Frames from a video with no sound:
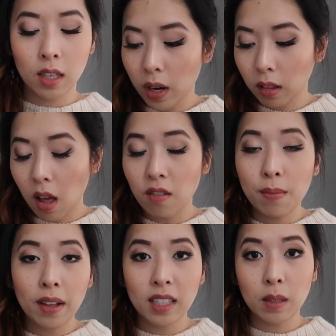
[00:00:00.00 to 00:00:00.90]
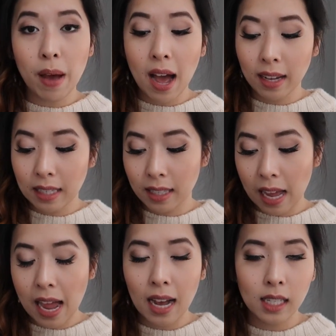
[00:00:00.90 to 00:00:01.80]
What I love about this bag is
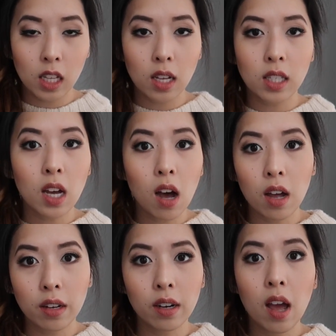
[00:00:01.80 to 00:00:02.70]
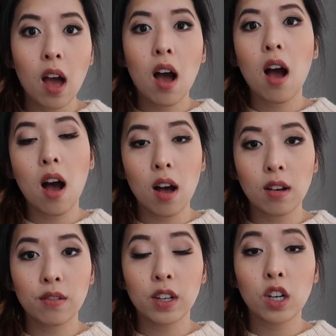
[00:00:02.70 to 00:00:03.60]
that it has a ton
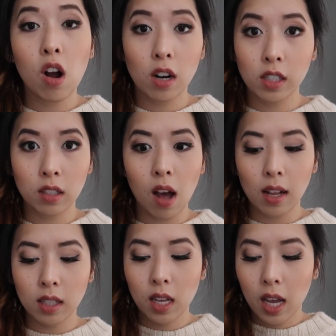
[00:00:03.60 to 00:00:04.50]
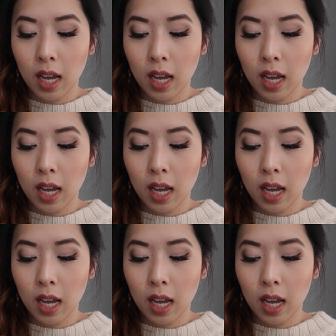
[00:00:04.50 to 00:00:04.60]
of card slots.